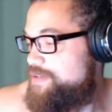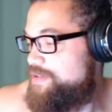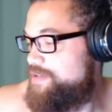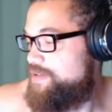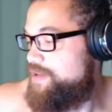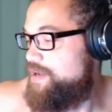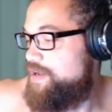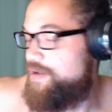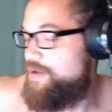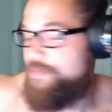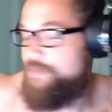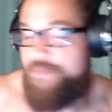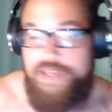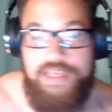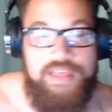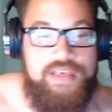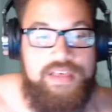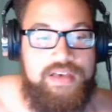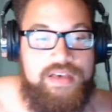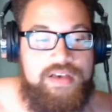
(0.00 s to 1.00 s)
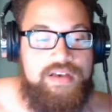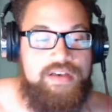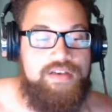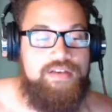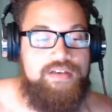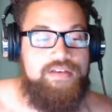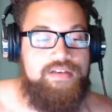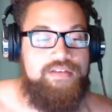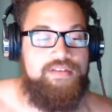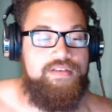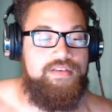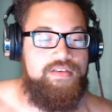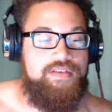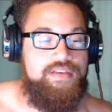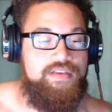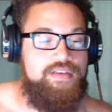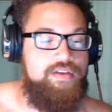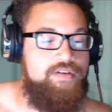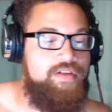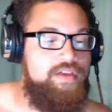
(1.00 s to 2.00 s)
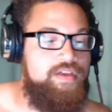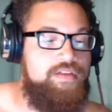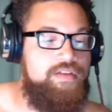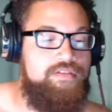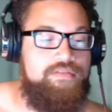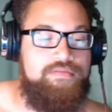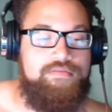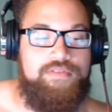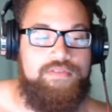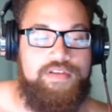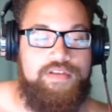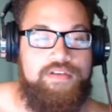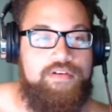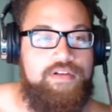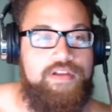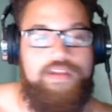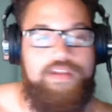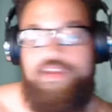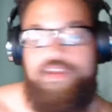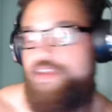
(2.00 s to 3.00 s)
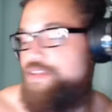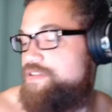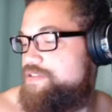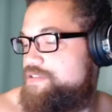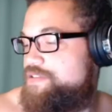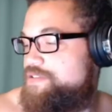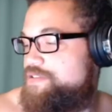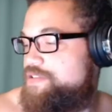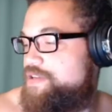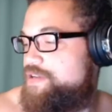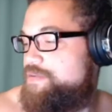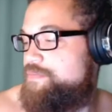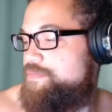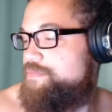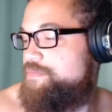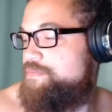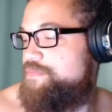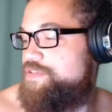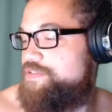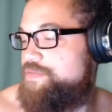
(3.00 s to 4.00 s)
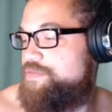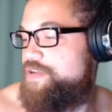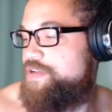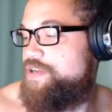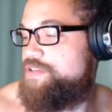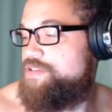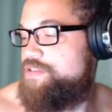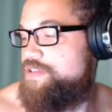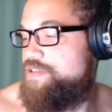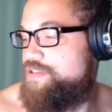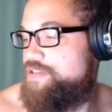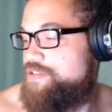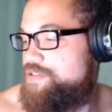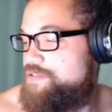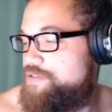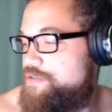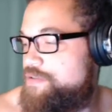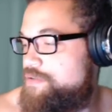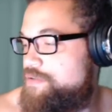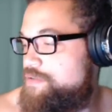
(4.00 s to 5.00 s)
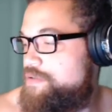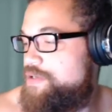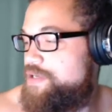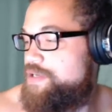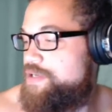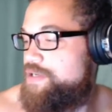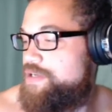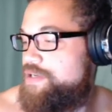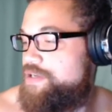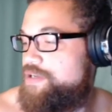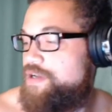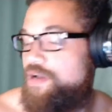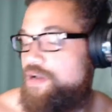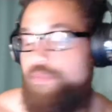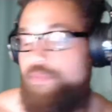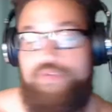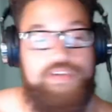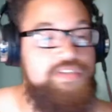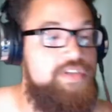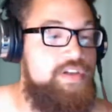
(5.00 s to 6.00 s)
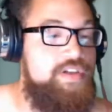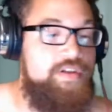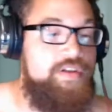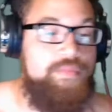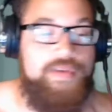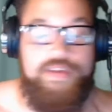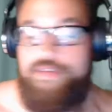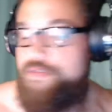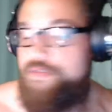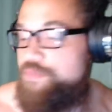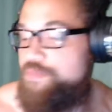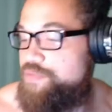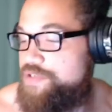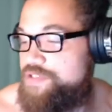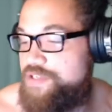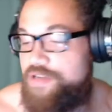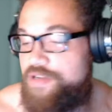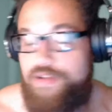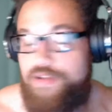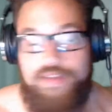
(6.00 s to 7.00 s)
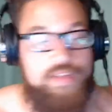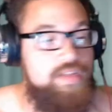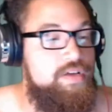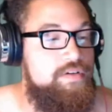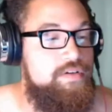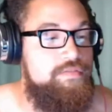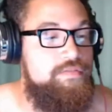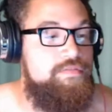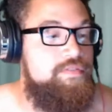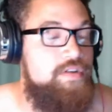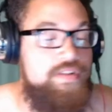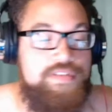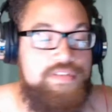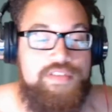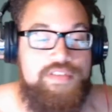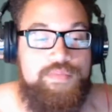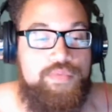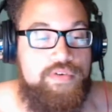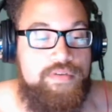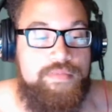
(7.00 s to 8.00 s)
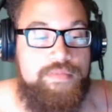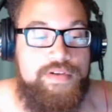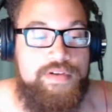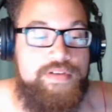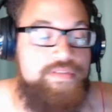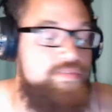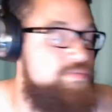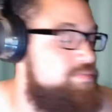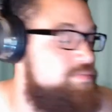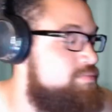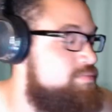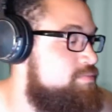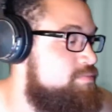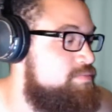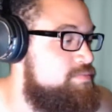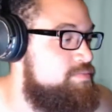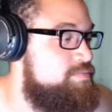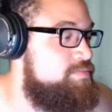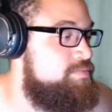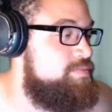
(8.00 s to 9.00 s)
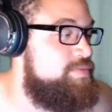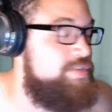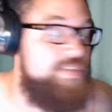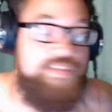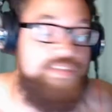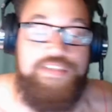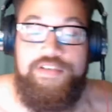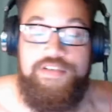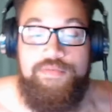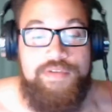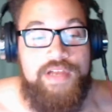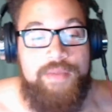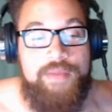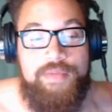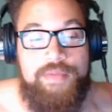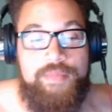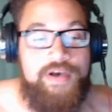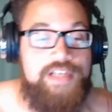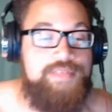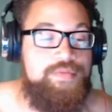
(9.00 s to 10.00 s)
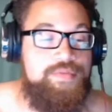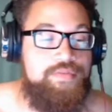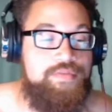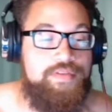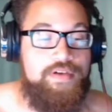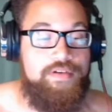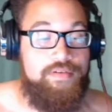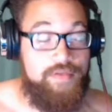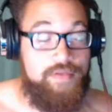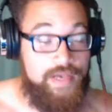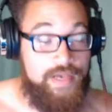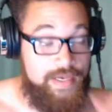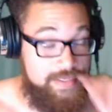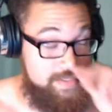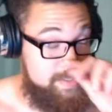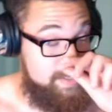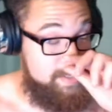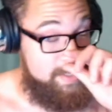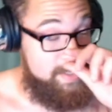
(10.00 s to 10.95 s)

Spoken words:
but he donated to get this this reaction done, so I appreciate it, man. Appreciate all the love, all the support, man. This shit would not be possible without you guys.